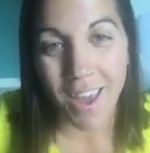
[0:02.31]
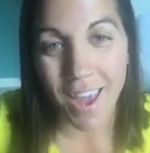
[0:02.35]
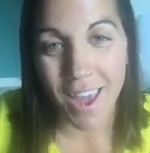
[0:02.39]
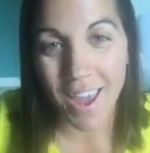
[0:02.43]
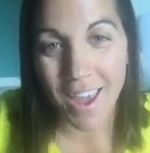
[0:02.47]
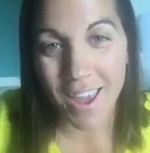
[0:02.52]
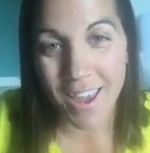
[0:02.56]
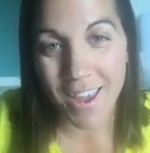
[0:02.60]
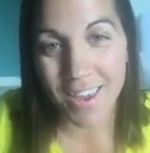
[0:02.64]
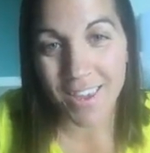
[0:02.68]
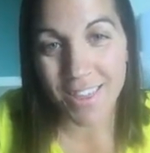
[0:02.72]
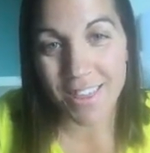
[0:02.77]

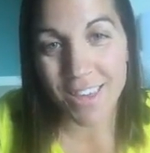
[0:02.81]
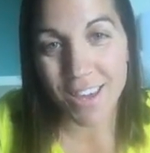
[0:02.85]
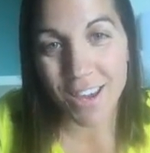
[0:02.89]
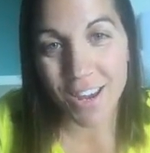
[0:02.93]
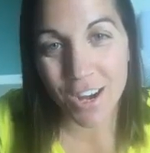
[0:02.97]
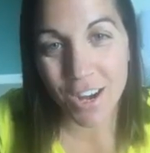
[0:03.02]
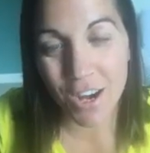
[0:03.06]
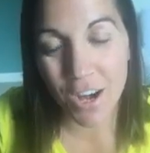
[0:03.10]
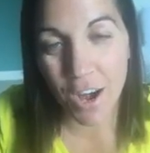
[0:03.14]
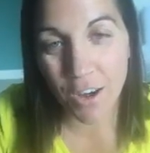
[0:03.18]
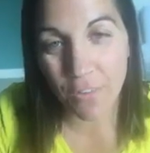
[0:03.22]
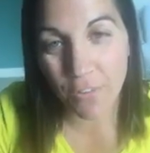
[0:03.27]
Hey
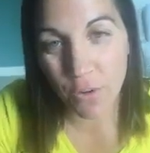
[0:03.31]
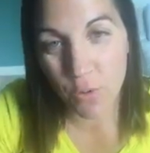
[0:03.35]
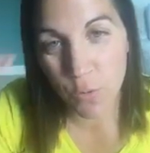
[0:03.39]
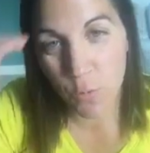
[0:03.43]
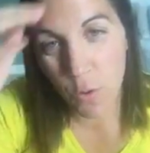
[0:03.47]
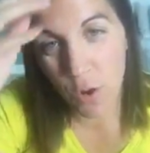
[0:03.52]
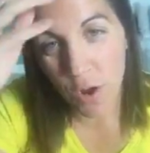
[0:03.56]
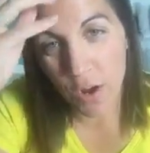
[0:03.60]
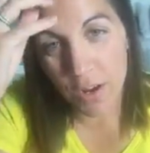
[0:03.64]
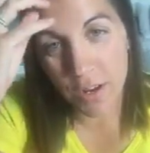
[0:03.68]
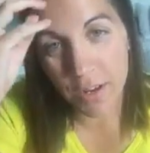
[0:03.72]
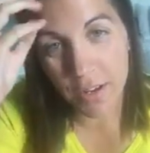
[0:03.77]
there,
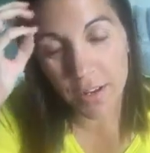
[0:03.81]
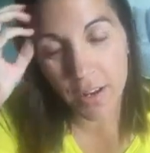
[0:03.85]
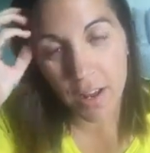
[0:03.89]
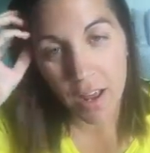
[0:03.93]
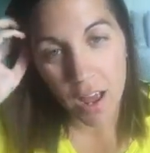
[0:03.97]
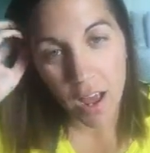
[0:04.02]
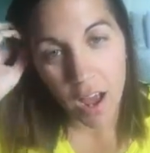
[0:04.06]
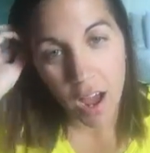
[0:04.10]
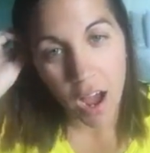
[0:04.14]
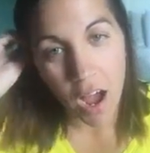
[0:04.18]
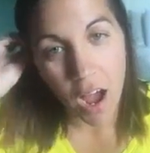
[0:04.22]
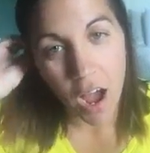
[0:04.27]
everyone.
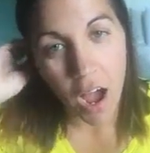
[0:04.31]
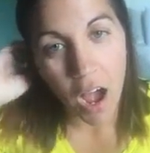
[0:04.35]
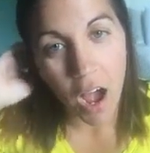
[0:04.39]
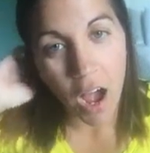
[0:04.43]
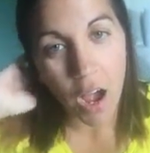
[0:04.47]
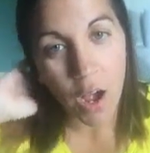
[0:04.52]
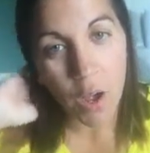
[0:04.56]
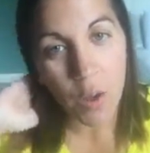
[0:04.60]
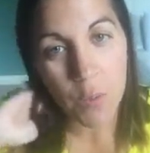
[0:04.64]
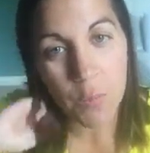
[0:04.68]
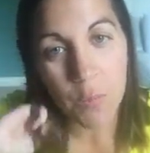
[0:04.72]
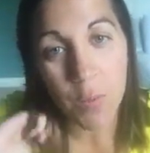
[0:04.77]

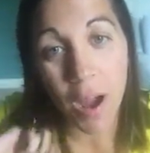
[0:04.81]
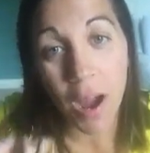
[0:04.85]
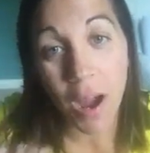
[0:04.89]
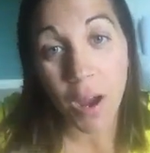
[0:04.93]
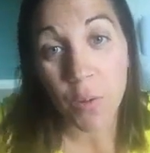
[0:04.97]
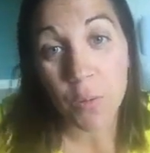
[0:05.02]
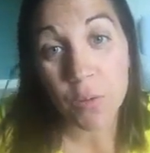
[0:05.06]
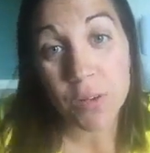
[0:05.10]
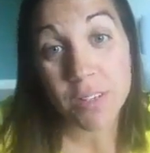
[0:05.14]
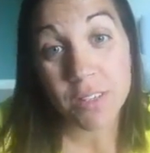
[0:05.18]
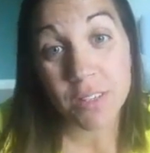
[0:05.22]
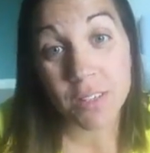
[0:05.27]

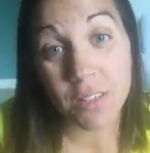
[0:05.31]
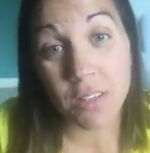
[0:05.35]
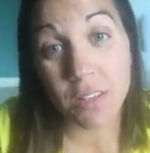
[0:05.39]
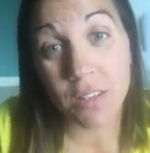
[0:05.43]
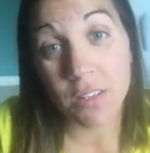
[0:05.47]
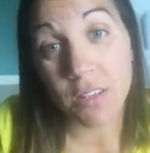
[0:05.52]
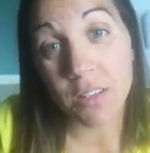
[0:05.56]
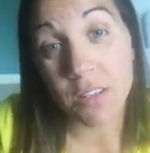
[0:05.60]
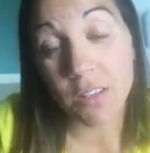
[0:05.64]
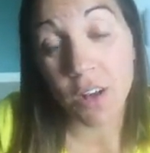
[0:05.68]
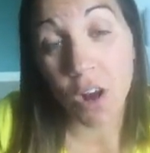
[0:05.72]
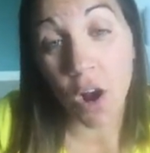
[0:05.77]
I was
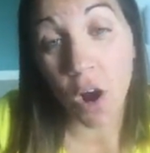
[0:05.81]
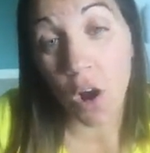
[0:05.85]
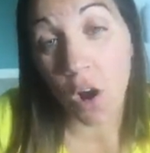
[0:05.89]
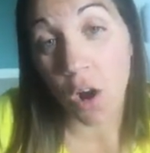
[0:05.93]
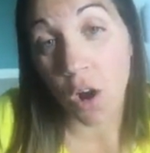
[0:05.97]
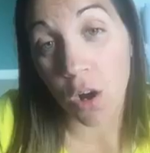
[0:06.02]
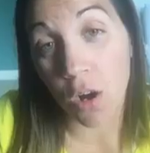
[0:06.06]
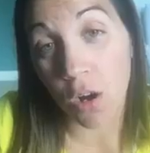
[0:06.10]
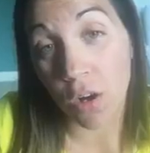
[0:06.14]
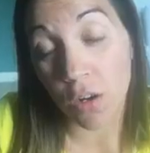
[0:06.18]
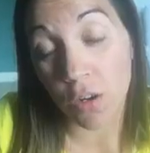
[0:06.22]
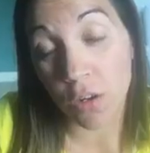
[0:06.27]
in
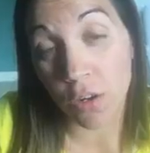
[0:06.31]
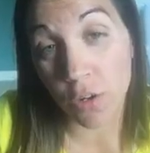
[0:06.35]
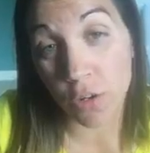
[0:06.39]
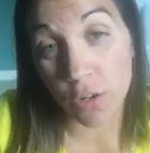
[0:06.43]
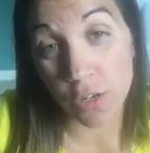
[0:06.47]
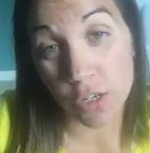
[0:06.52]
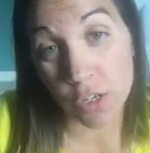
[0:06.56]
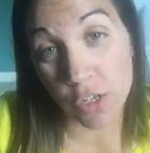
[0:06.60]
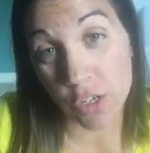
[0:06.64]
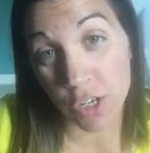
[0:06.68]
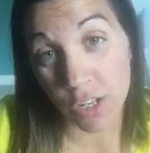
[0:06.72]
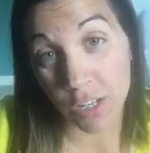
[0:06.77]
our
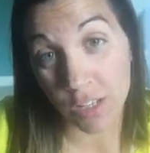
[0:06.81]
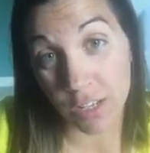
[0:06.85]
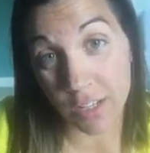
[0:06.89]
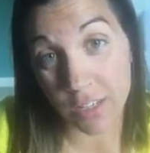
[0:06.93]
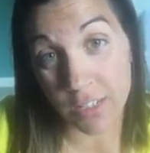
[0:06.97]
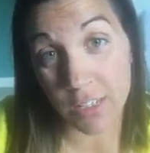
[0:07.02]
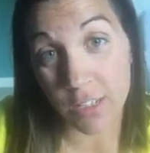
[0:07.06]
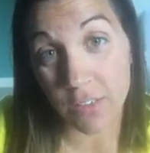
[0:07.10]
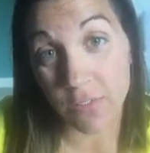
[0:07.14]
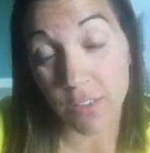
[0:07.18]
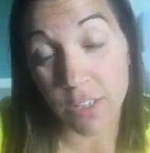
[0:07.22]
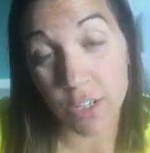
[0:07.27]
Courage
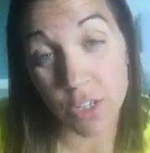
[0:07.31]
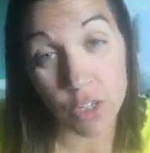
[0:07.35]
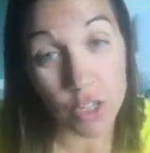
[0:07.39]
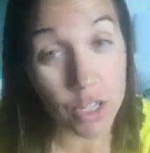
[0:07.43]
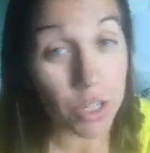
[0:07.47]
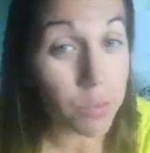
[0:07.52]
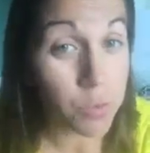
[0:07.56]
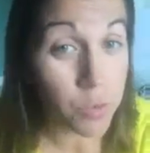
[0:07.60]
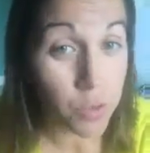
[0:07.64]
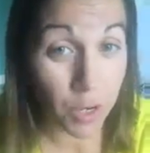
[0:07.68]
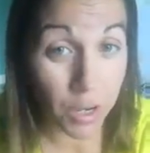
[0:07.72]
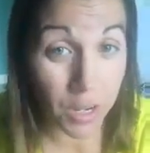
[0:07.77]
Collective
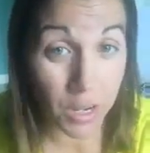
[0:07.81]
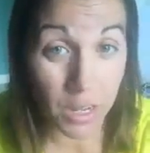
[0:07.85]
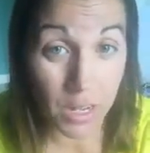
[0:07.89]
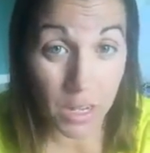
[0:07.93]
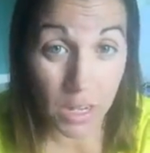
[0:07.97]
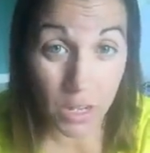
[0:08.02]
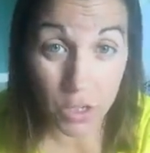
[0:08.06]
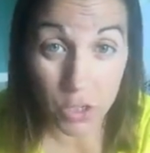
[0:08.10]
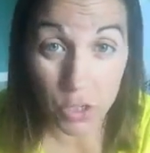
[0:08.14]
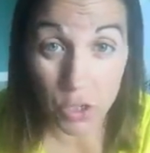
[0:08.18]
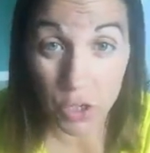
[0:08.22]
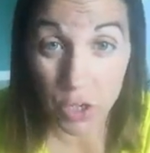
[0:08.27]
leadership training
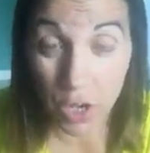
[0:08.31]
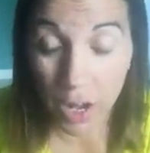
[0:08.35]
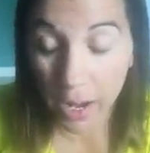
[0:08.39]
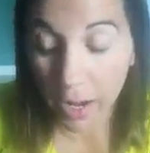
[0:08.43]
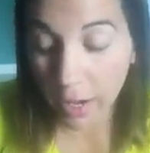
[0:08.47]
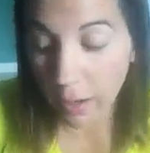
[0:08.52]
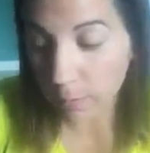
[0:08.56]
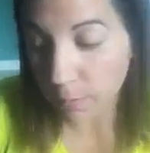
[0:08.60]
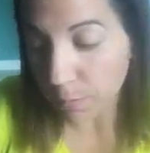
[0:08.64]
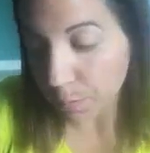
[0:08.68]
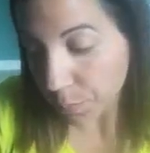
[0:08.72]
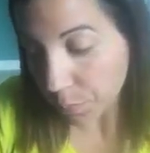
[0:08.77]

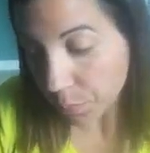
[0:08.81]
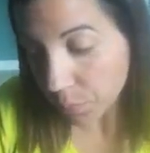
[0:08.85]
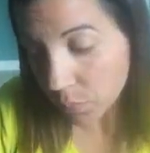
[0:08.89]
yesterday